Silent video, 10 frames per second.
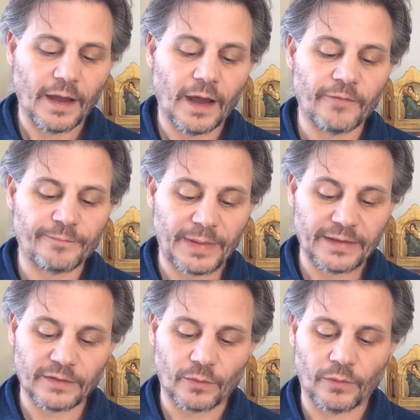of
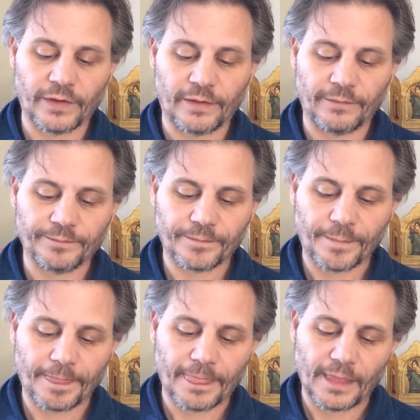beaten oil,
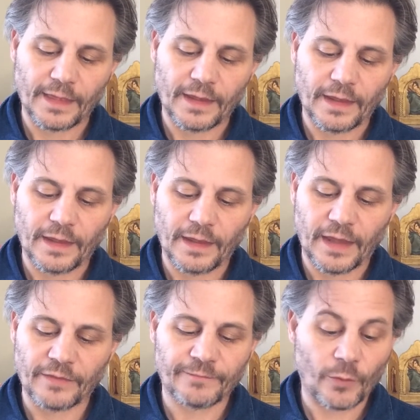
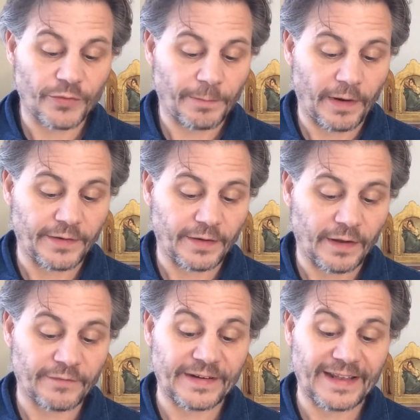and the 4th part
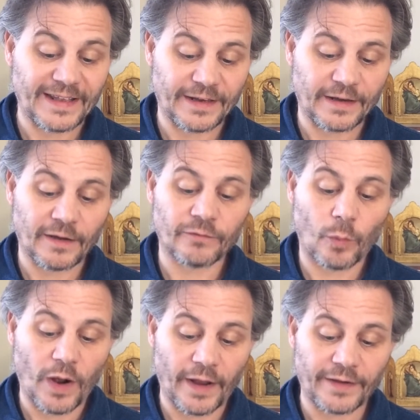of an hin of
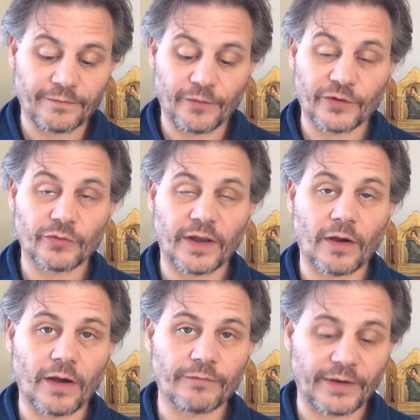wine for a drink
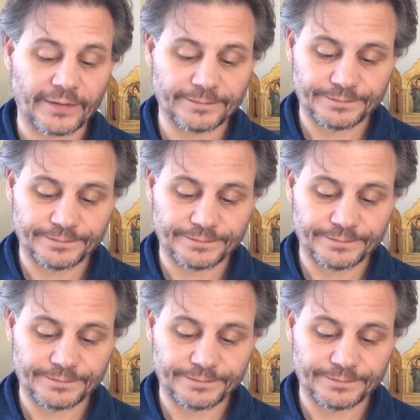offering.